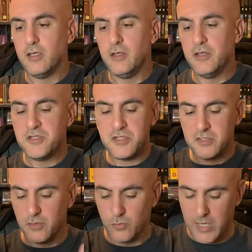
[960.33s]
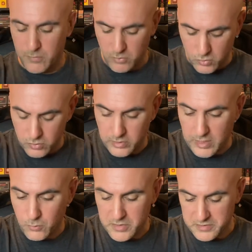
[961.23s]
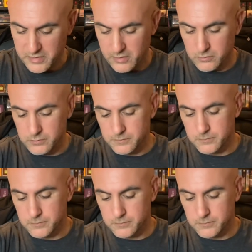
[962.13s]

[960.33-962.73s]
This is a rabbit hole that I went down.